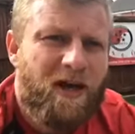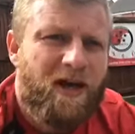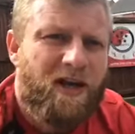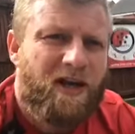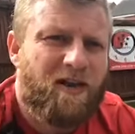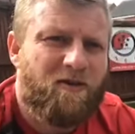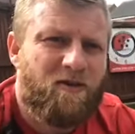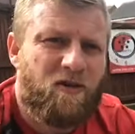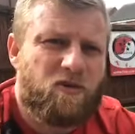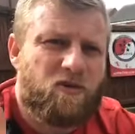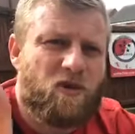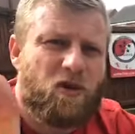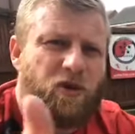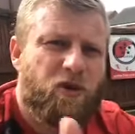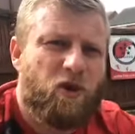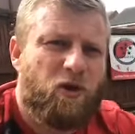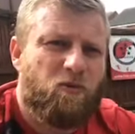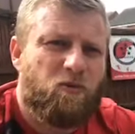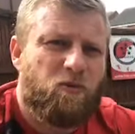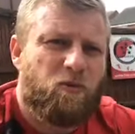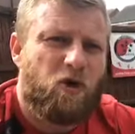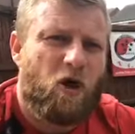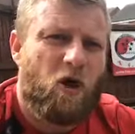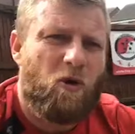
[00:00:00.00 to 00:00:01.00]
Give us a
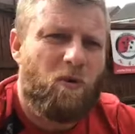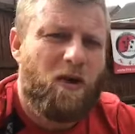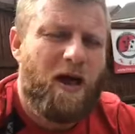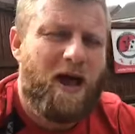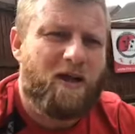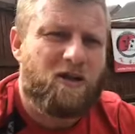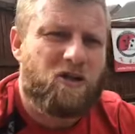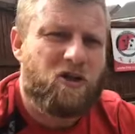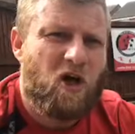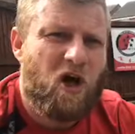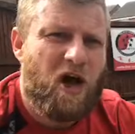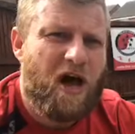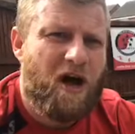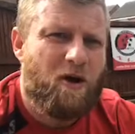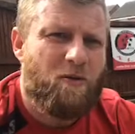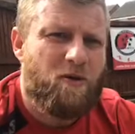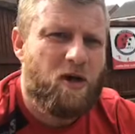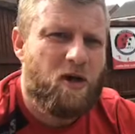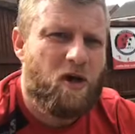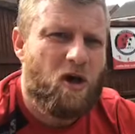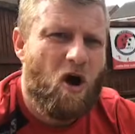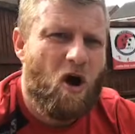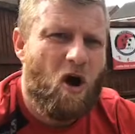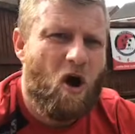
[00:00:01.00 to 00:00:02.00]
thumbs up, let us know how
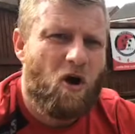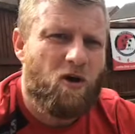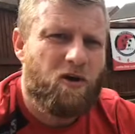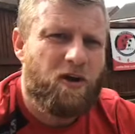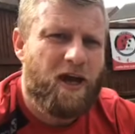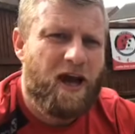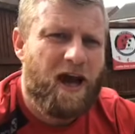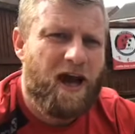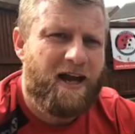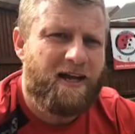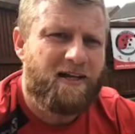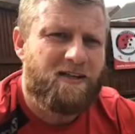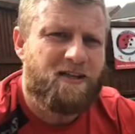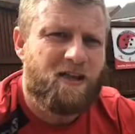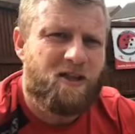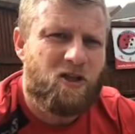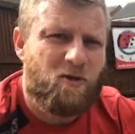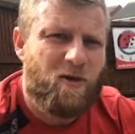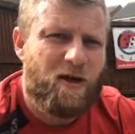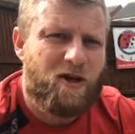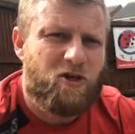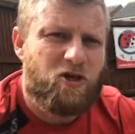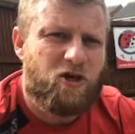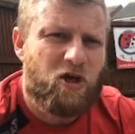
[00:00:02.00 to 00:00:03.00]
you got on, guys. Did
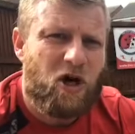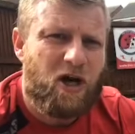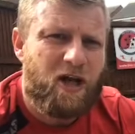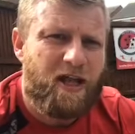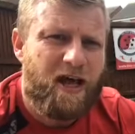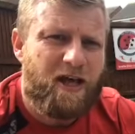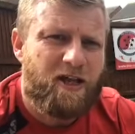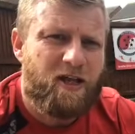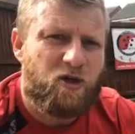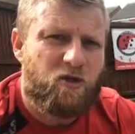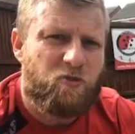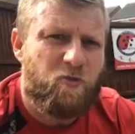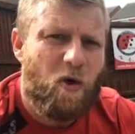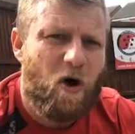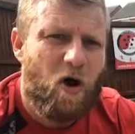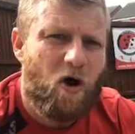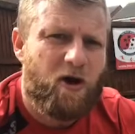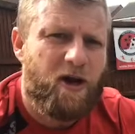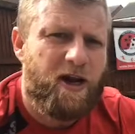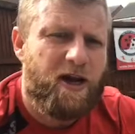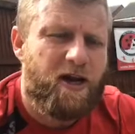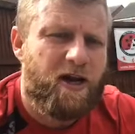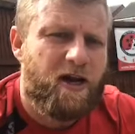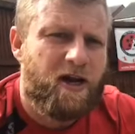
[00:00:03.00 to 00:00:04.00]
you enjoy that this
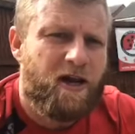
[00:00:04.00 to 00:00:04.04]
morning?